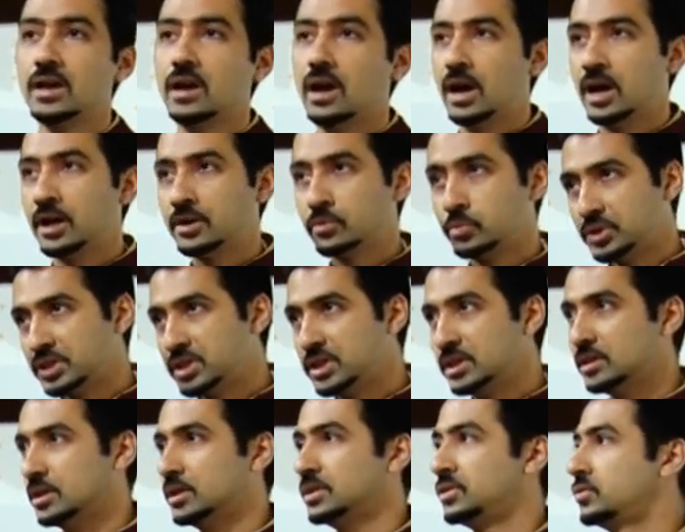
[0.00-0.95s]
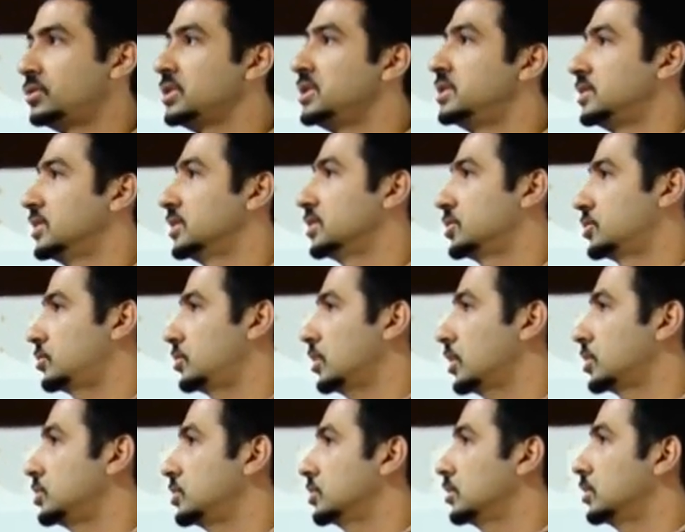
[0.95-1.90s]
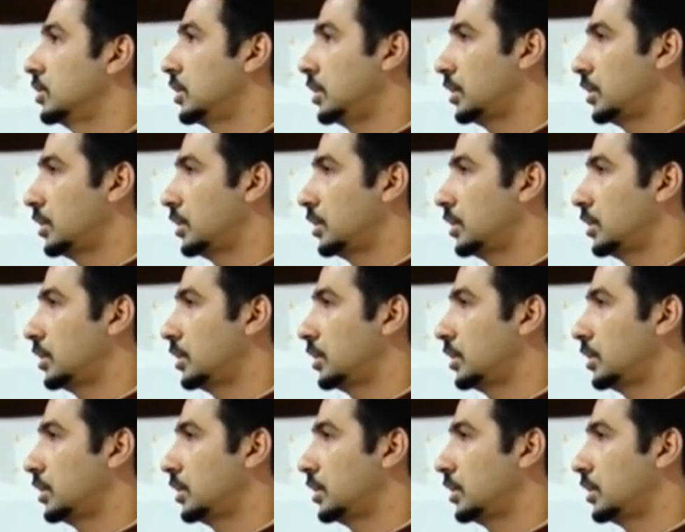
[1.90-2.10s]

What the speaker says: are within a three-tier structure